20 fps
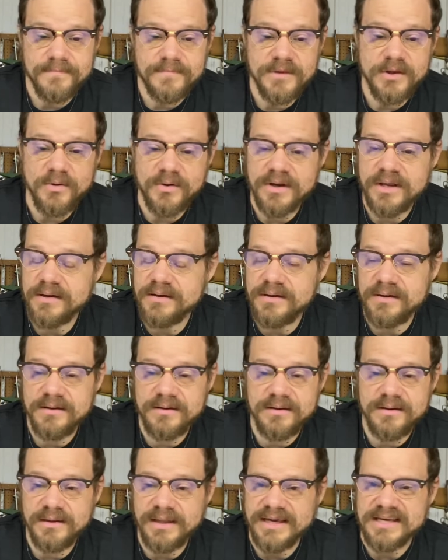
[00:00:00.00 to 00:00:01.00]

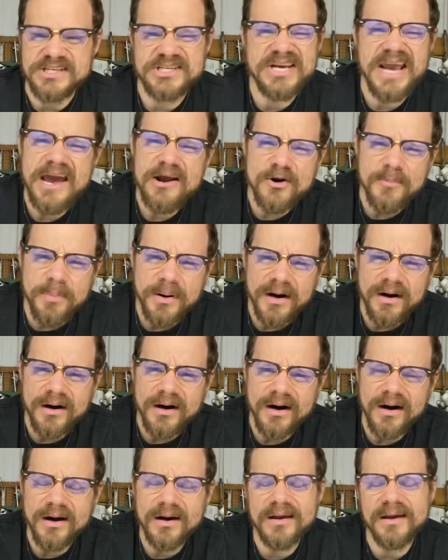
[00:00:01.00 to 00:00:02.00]
like a skater
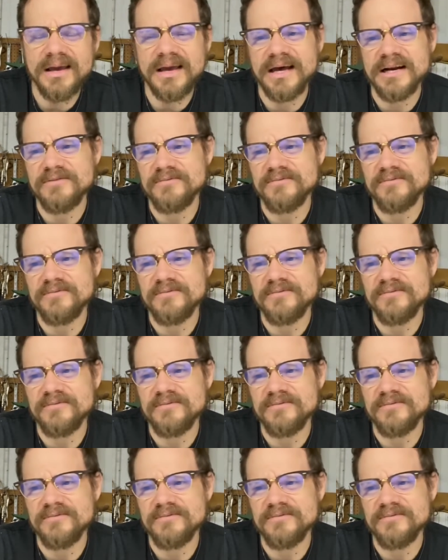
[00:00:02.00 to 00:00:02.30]
punk kind